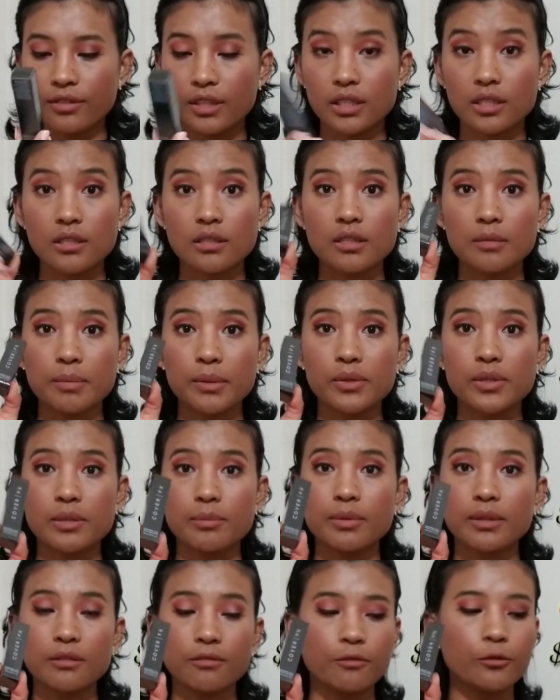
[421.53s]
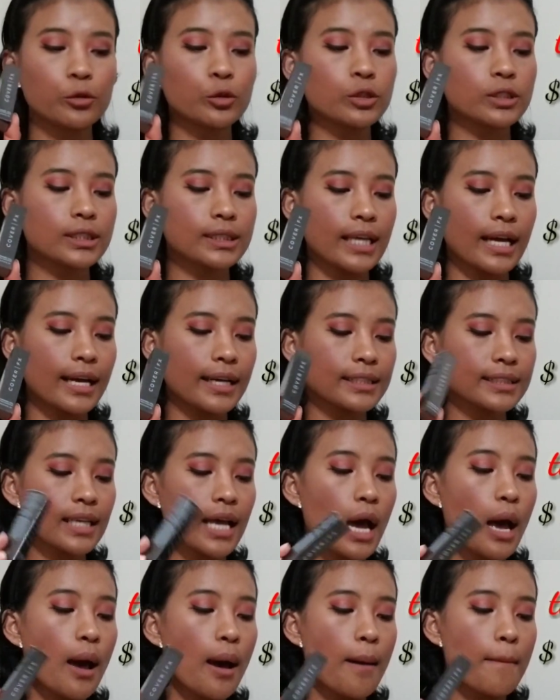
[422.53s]
this is supposed to be the full size,
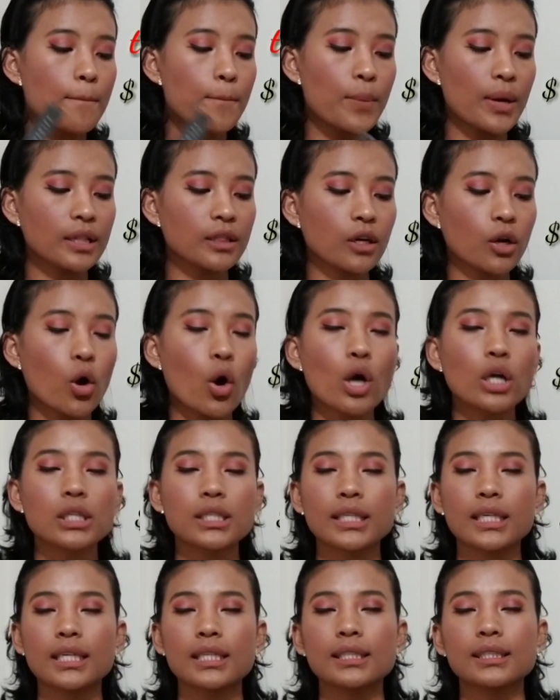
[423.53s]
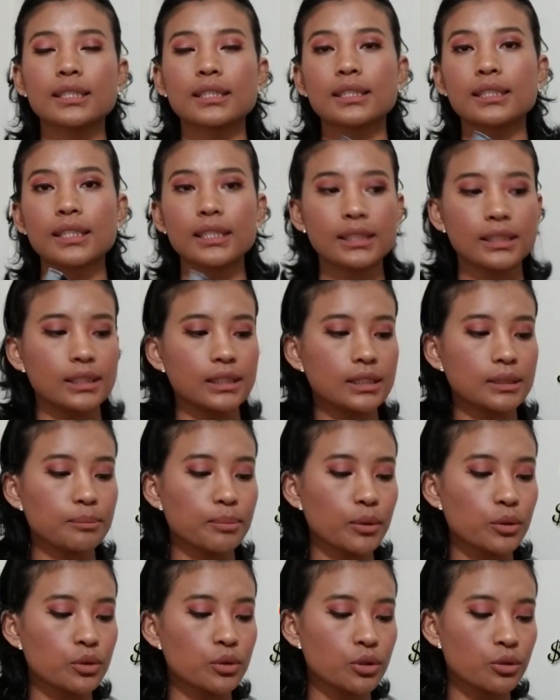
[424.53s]
but the card says this is
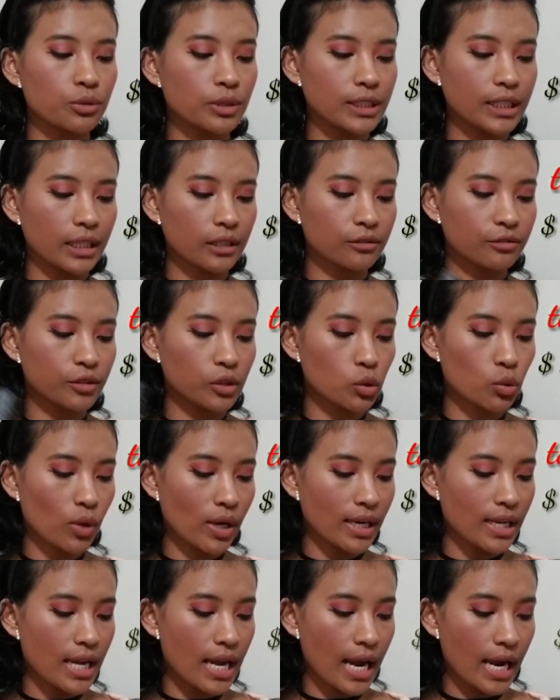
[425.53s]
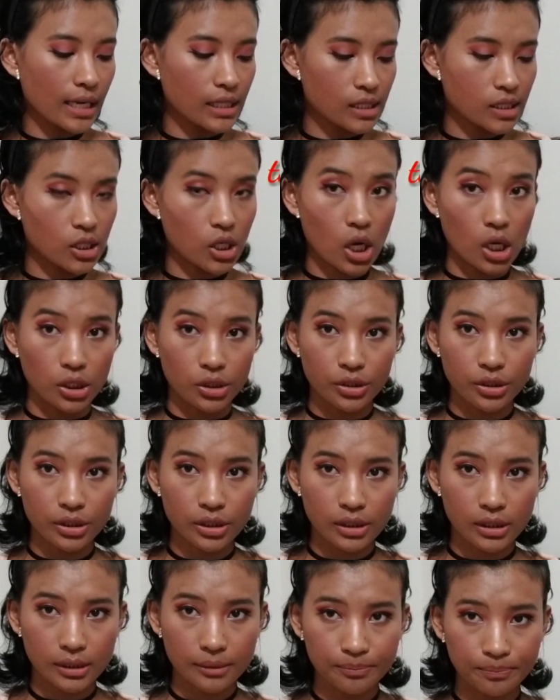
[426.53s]
supposed to retail for
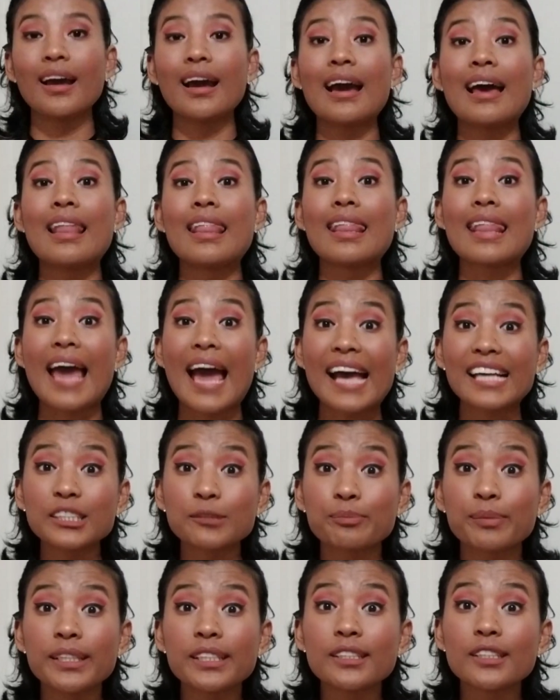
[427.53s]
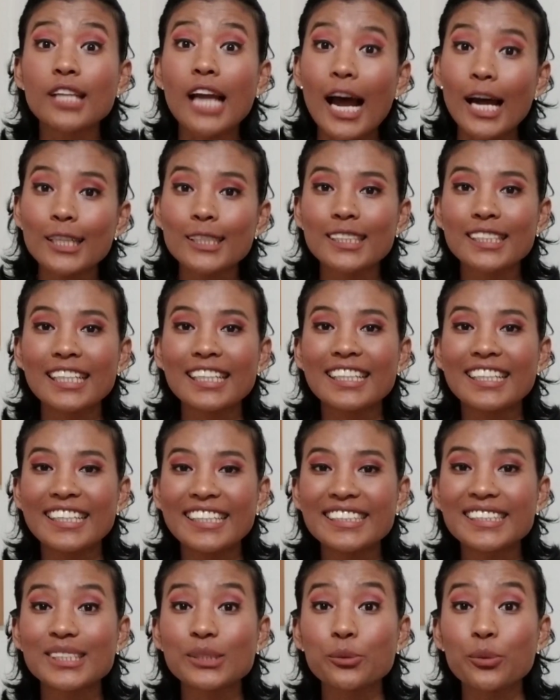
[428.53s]
$28. Last but not the
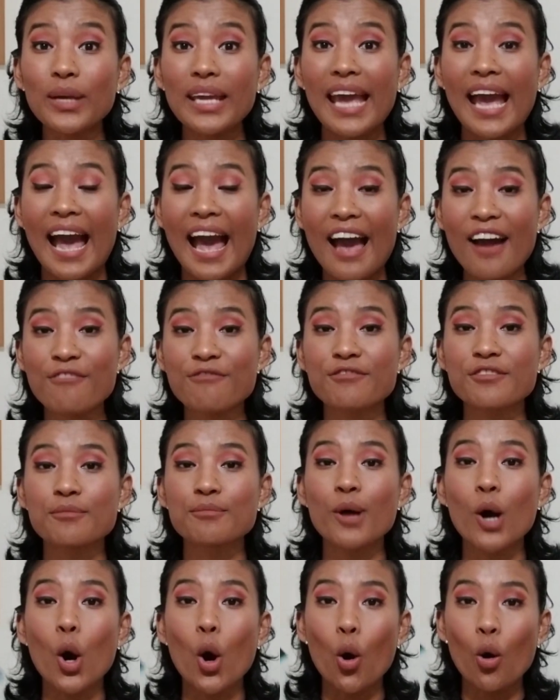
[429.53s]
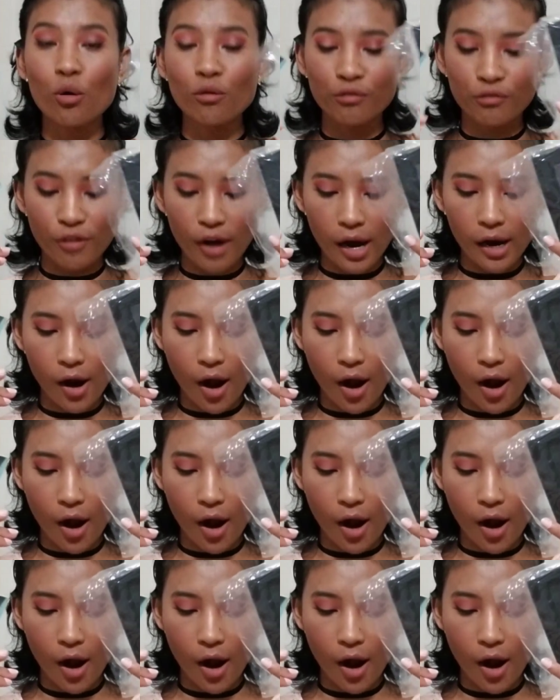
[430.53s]
least, we have from Ofra